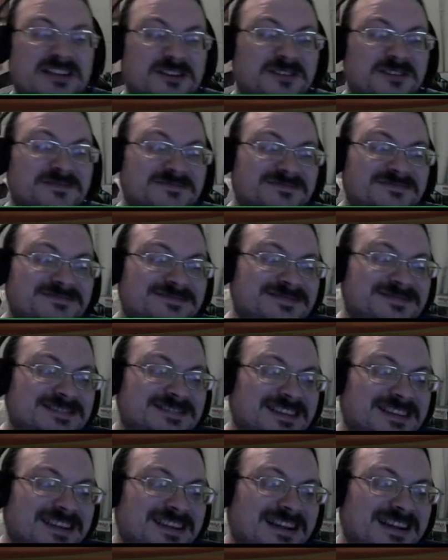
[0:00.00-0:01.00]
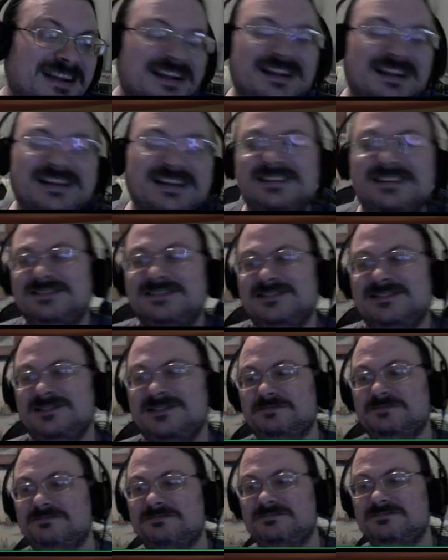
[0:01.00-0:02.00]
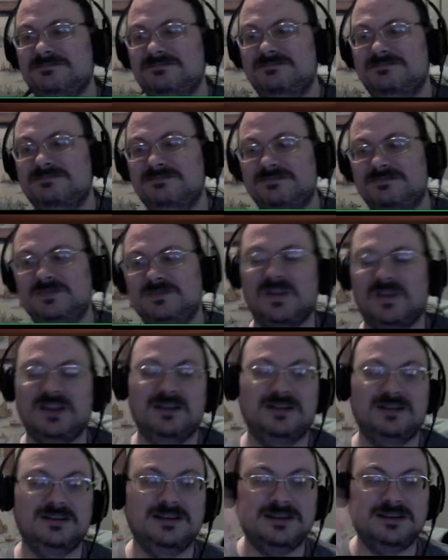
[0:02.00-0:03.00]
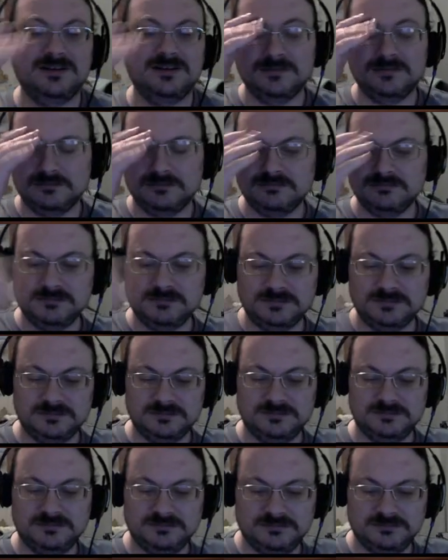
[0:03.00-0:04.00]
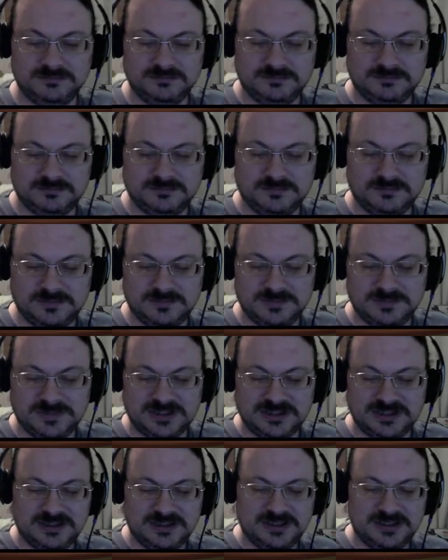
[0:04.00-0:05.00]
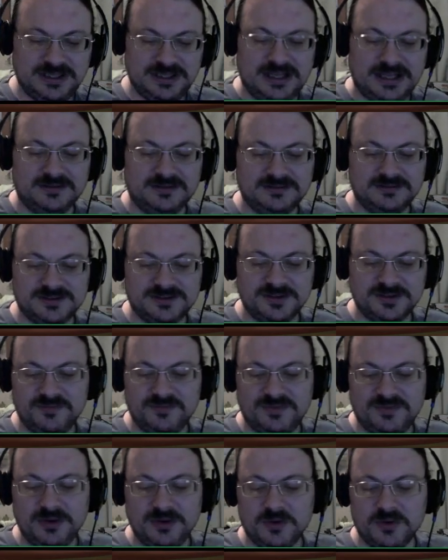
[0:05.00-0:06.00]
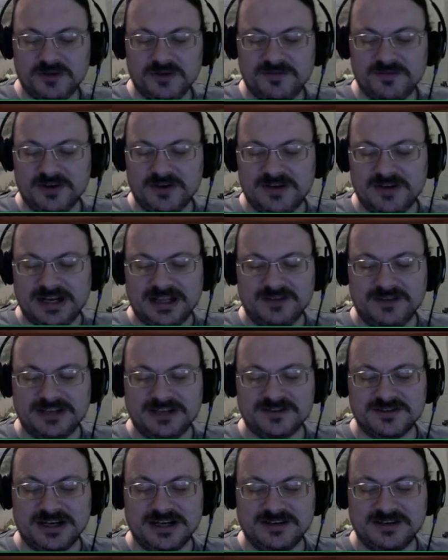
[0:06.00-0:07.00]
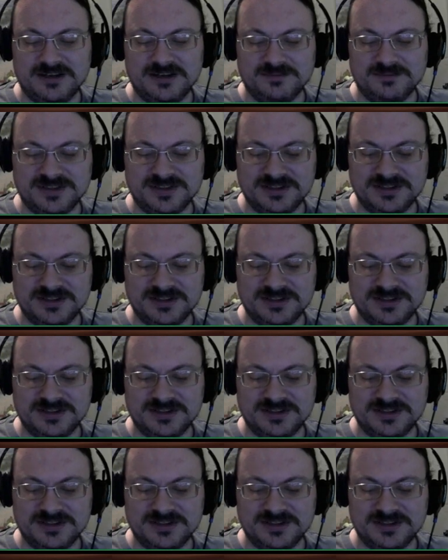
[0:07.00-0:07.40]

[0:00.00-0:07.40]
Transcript: And we're at the level where death kind of doesn't matter for a single character anymore anyways, because we have raised it. Yeah, so you could have theoretically resurrected him, so...